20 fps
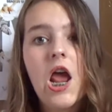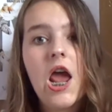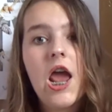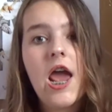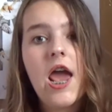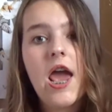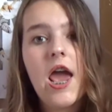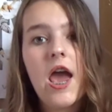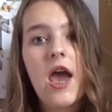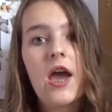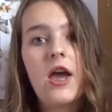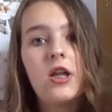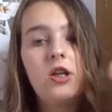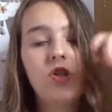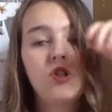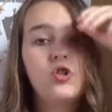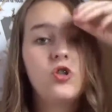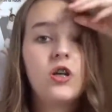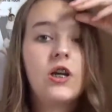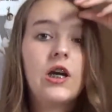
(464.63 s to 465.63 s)

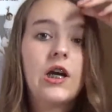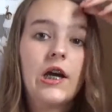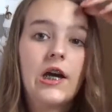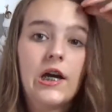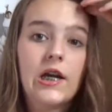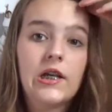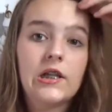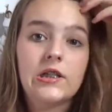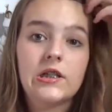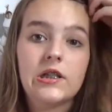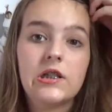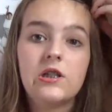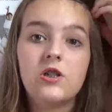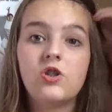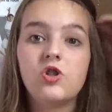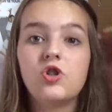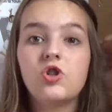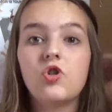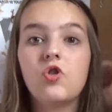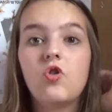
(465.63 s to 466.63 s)
and you guys
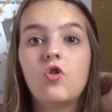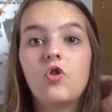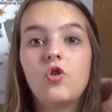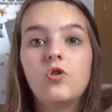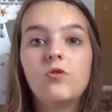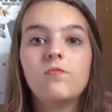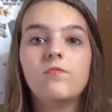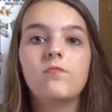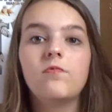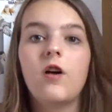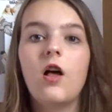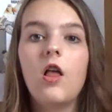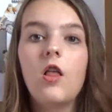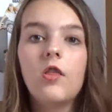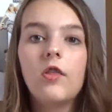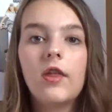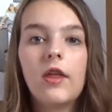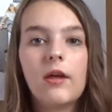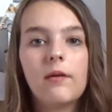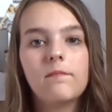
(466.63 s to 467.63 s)
should follow
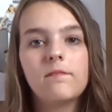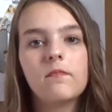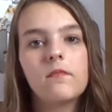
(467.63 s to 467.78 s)
them.